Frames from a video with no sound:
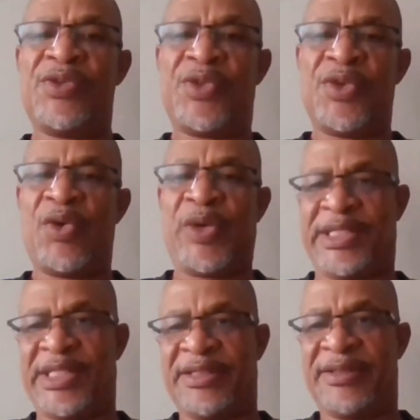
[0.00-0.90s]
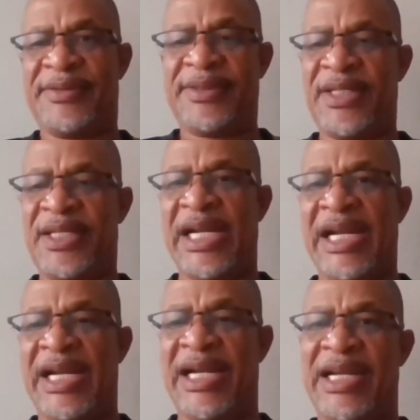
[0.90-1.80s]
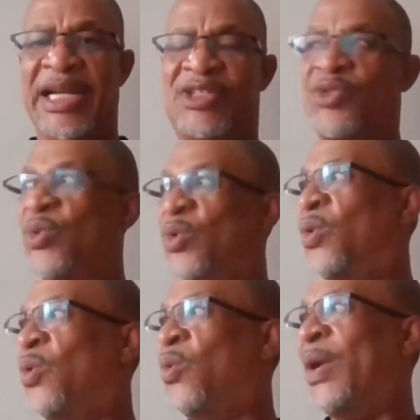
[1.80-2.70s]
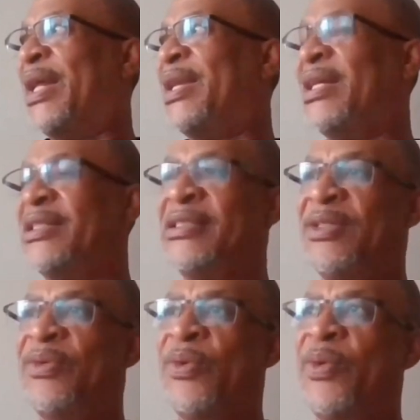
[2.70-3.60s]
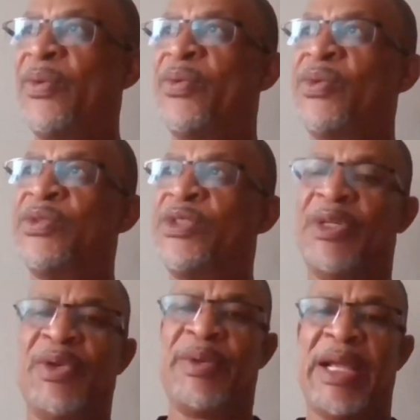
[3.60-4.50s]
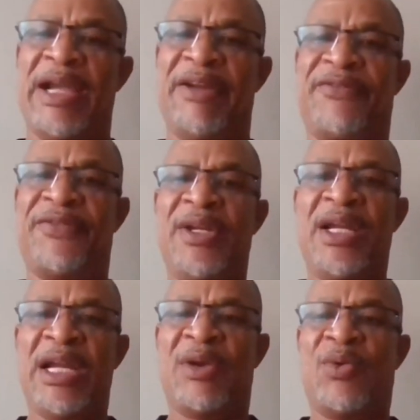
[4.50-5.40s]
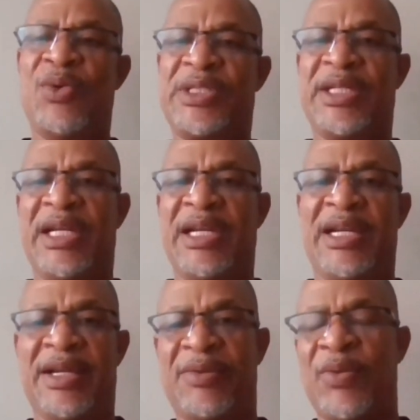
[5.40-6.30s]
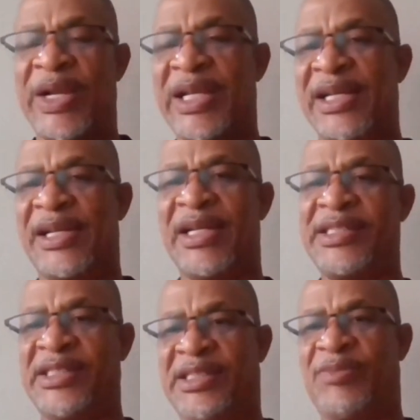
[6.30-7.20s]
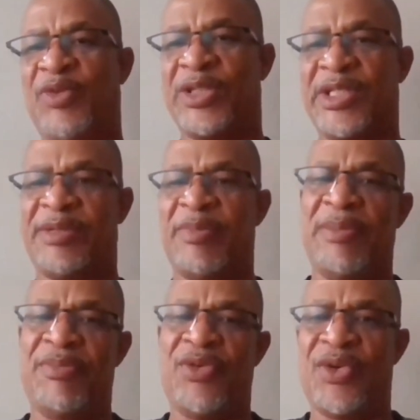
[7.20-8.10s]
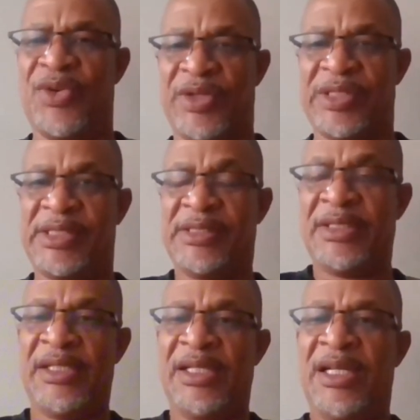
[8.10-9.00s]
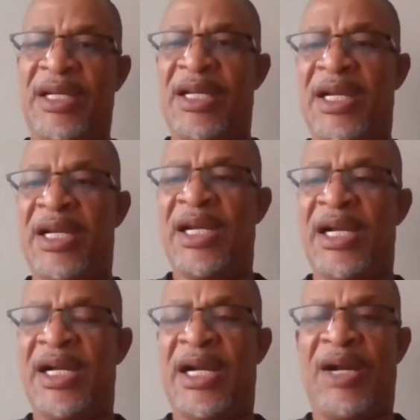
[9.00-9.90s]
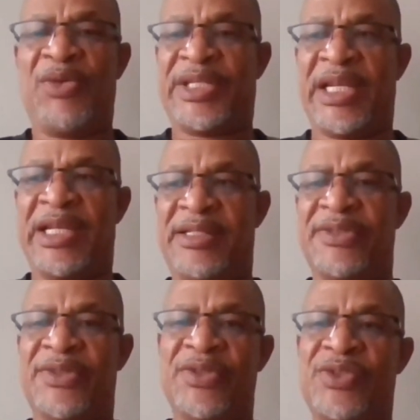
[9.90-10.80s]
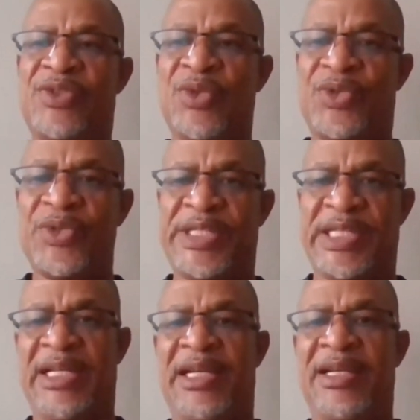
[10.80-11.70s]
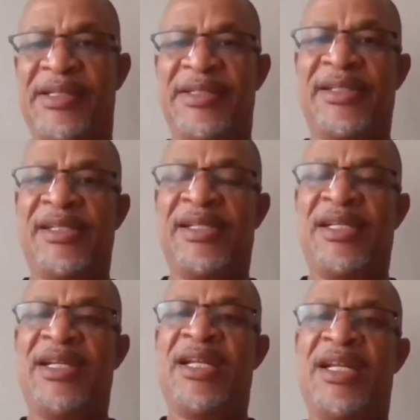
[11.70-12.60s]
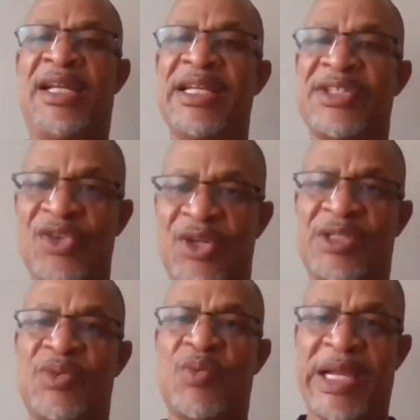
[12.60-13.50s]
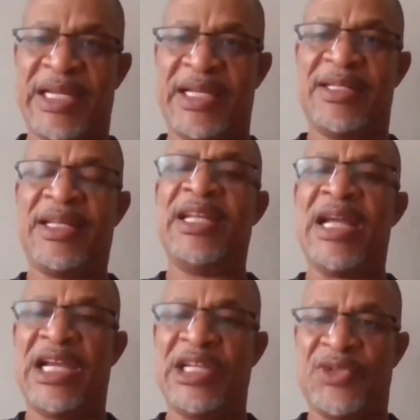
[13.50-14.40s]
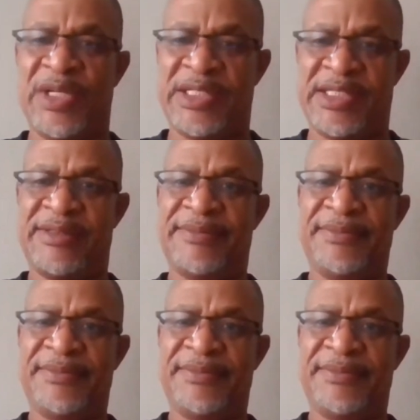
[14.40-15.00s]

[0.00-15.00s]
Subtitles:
to your question, as to whether should have a good working relationship with Shivambu or not, I would say Duduzile is not working in isolation.